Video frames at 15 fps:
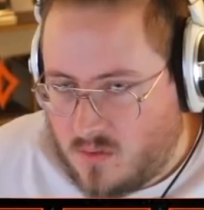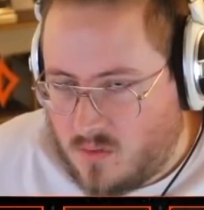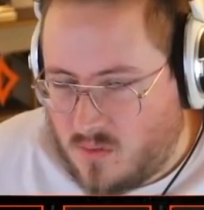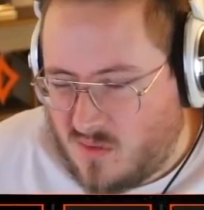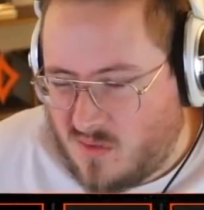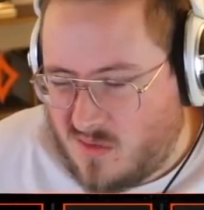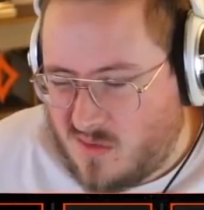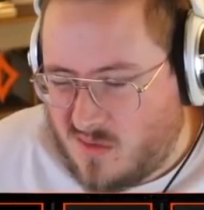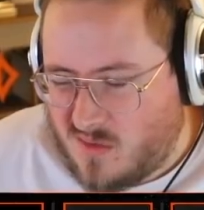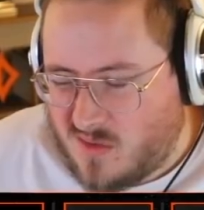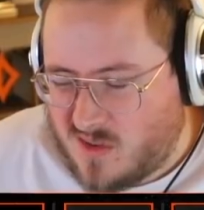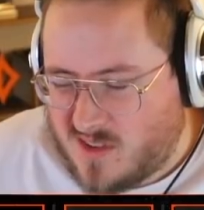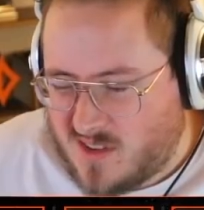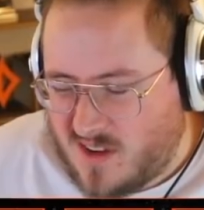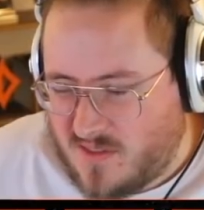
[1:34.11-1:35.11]
ooh,
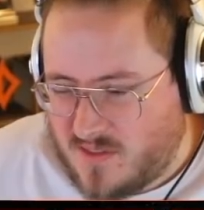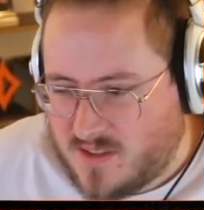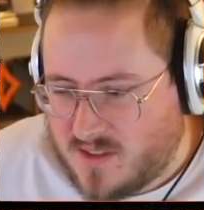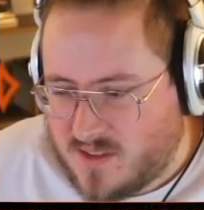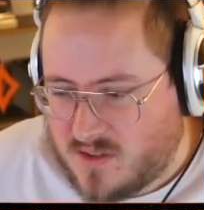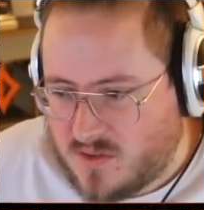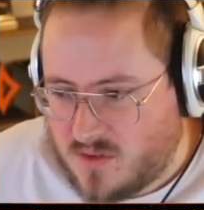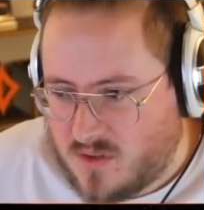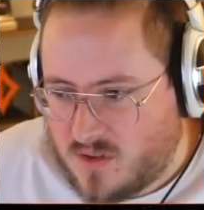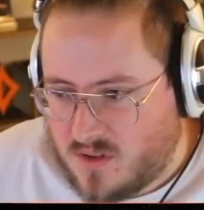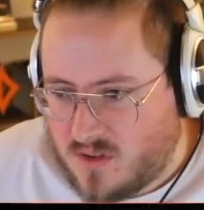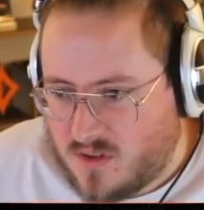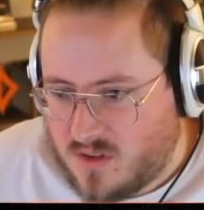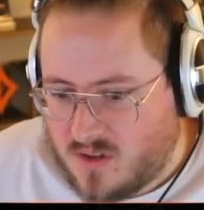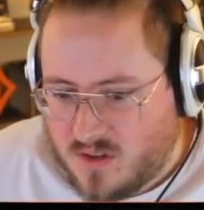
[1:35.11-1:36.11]
seven, six suited.